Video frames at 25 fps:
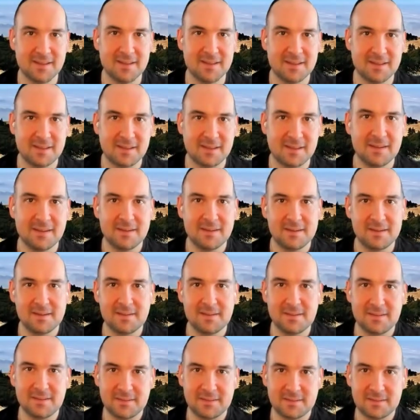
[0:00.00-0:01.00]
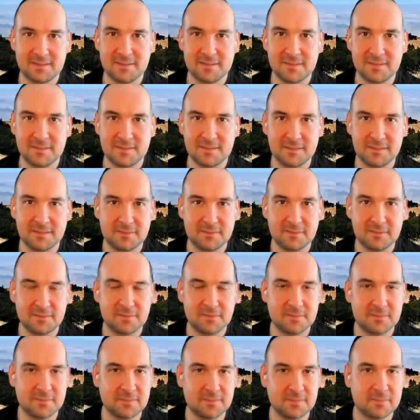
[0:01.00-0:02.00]

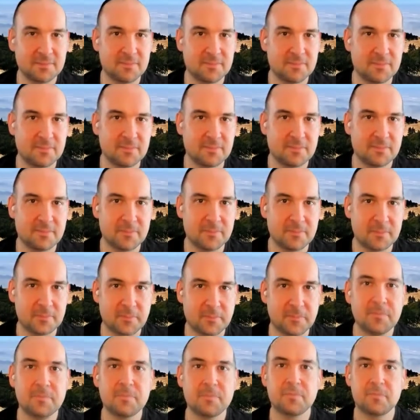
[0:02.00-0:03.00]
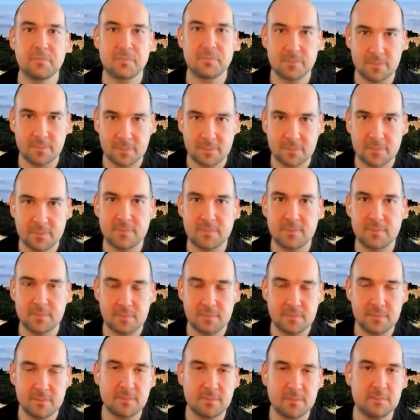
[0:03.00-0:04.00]

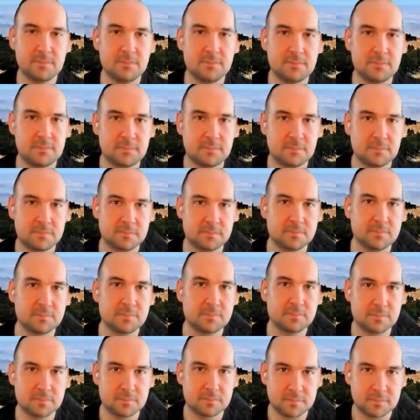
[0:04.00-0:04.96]
This person isn't speaking.